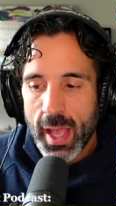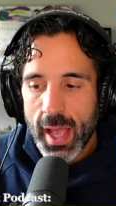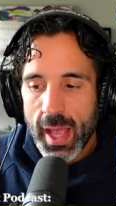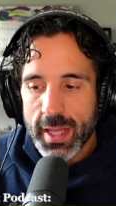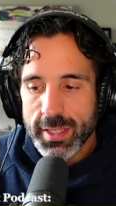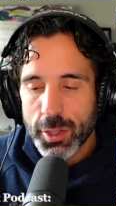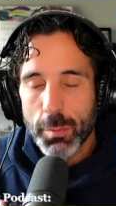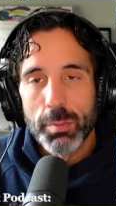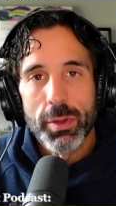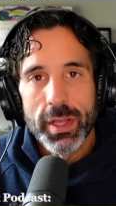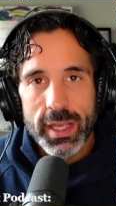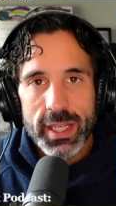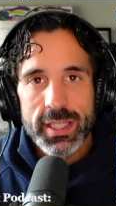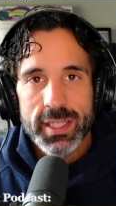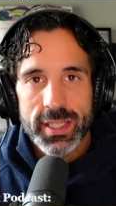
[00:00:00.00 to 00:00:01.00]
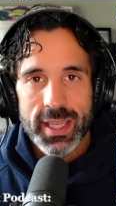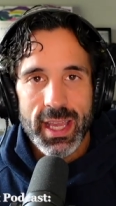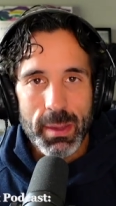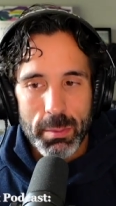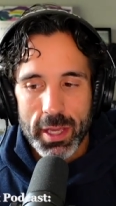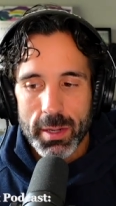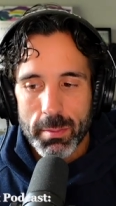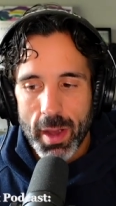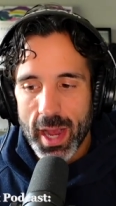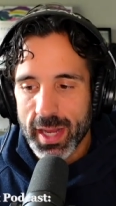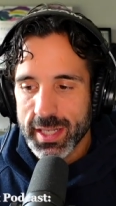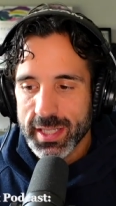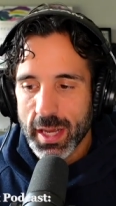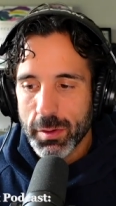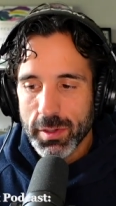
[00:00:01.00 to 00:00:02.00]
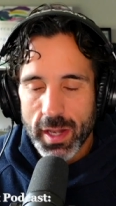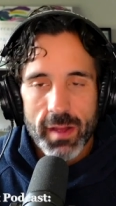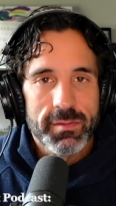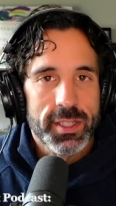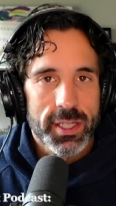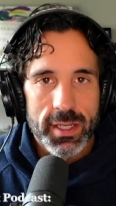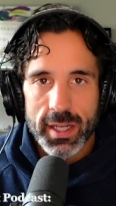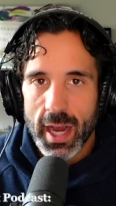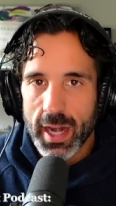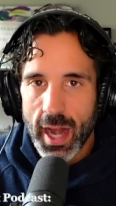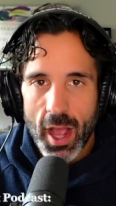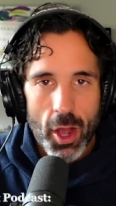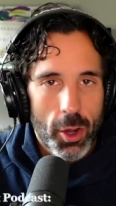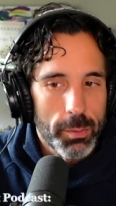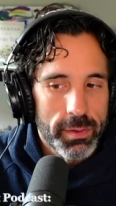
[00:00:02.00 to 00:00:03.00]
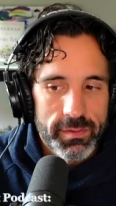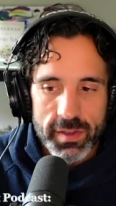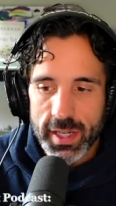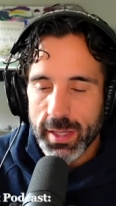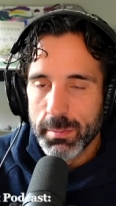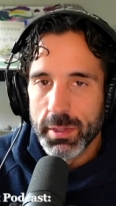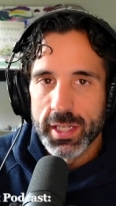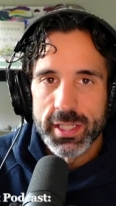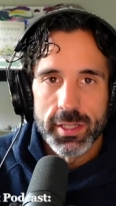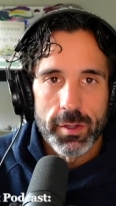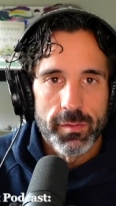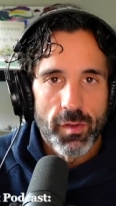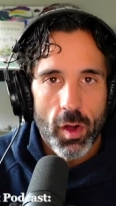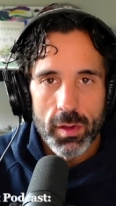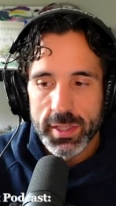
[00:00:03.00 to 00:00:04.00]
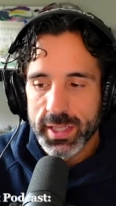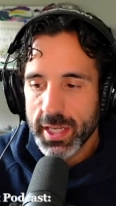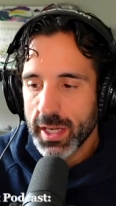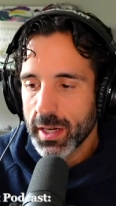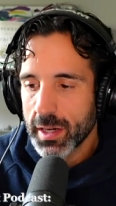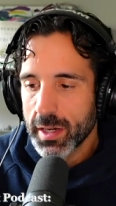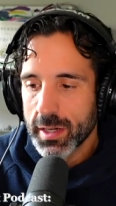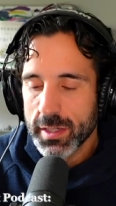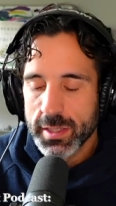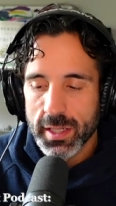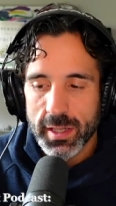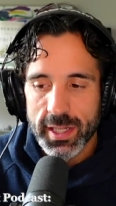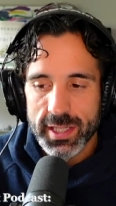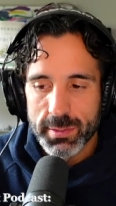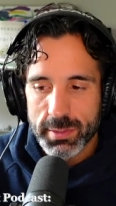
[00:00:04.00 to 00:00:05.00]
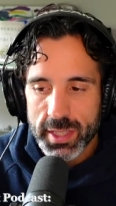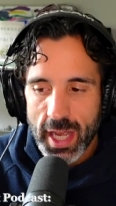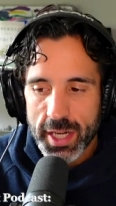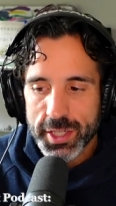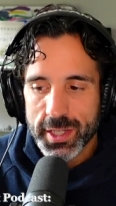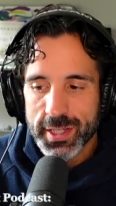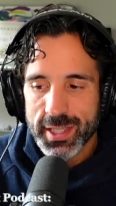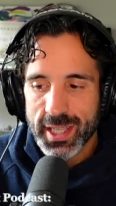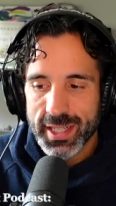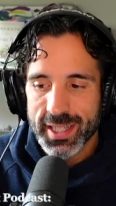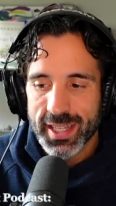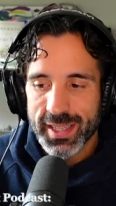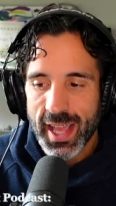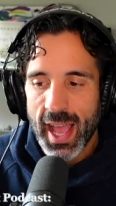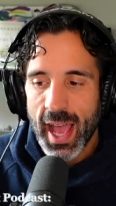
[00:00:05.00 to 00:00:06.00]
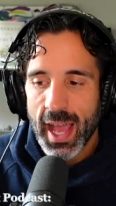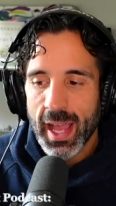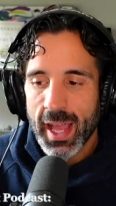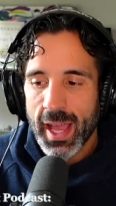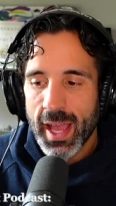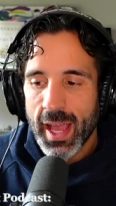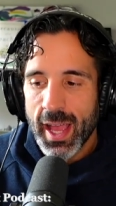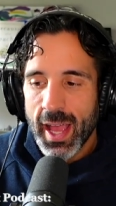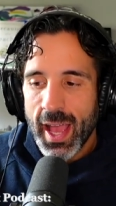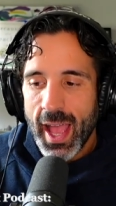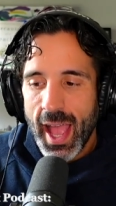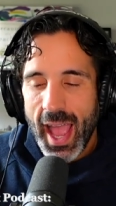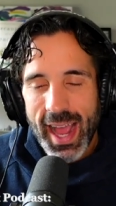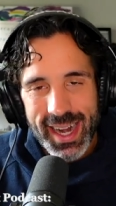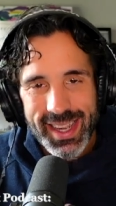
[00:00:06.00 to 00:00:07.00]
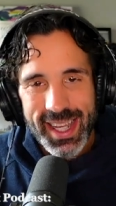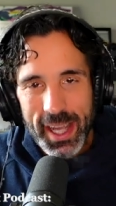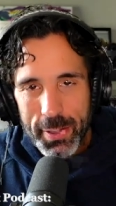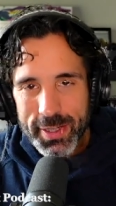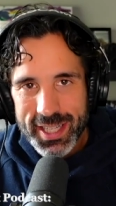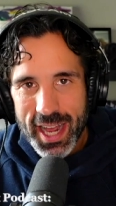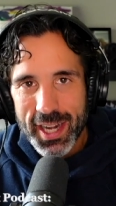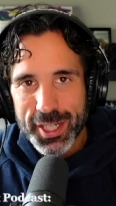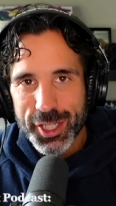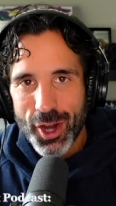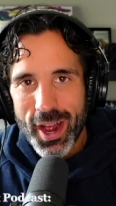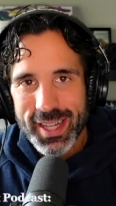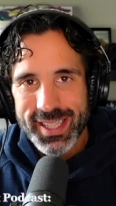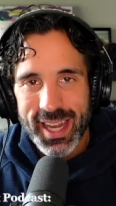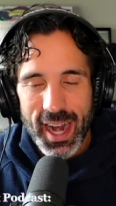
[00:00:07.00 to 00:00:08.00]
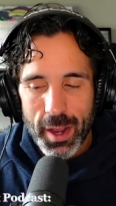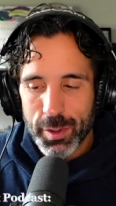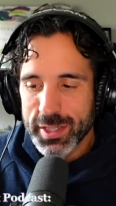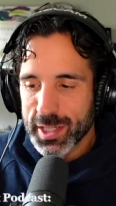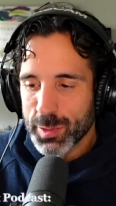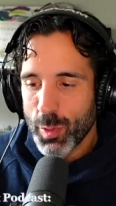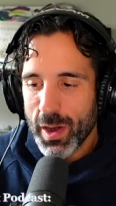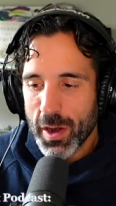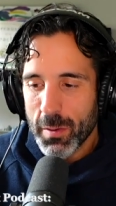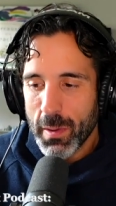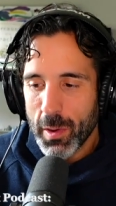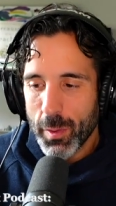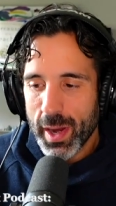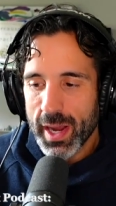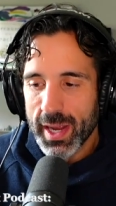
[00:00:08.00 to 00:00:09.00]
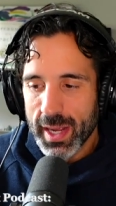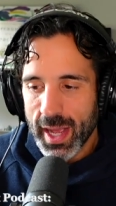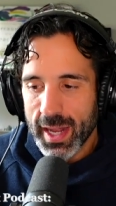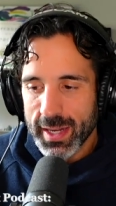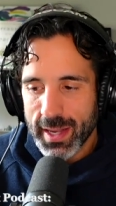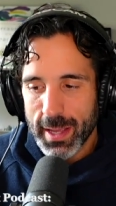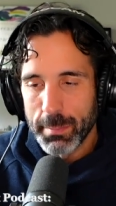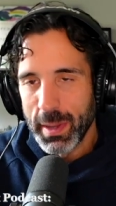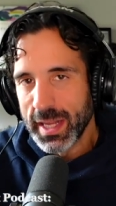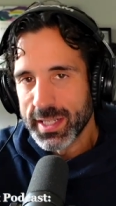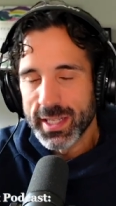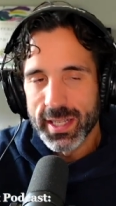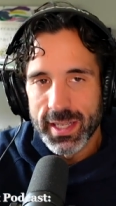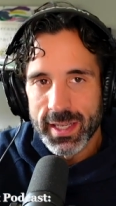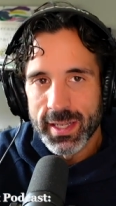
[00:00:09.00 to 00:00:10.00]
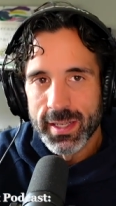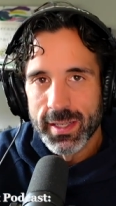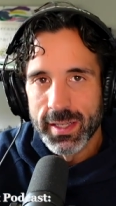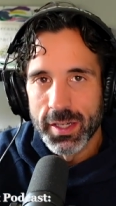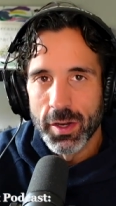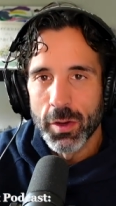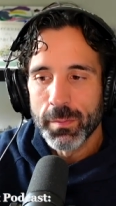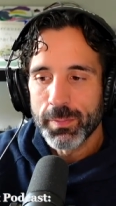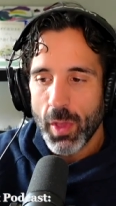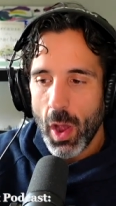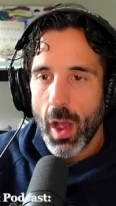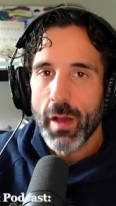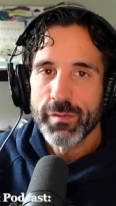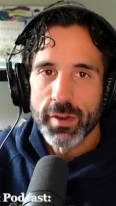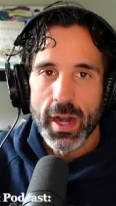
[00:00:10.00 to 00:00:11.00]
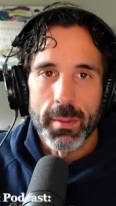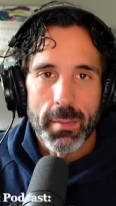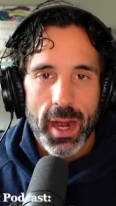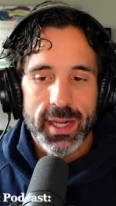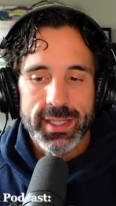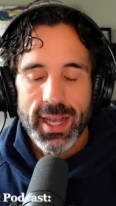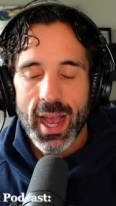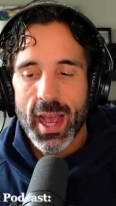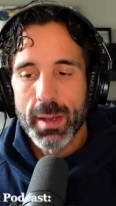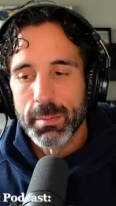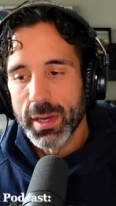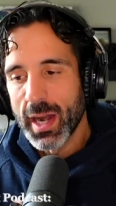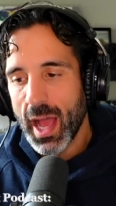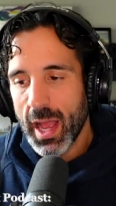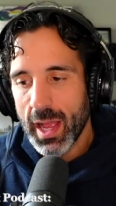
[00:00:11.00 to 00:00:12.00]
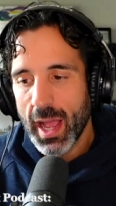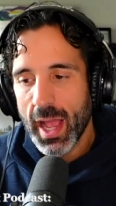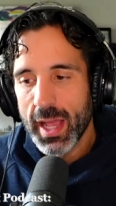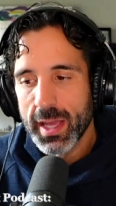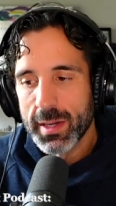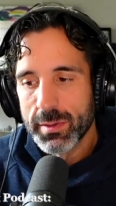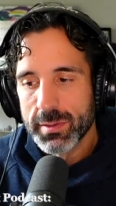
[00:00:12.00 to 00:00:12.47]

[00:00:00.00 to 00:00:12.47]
So please keep me in mind, because I would love to kind of help if you need me to volunteer, to lead some sessions, things like that." And I think he was kind of shocked that I just went on my way and like basically, you know, offered up my time. But I